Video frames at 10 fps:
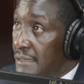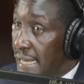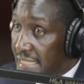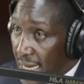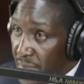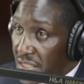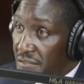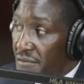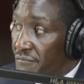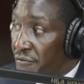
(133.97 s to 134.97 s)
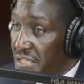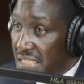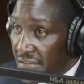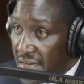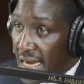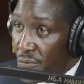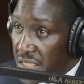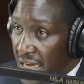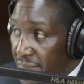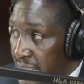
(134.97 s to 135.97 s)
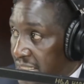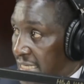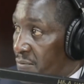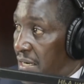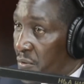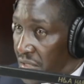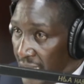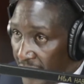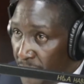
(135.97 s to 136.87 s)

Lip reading: established 47 county governments that were not there.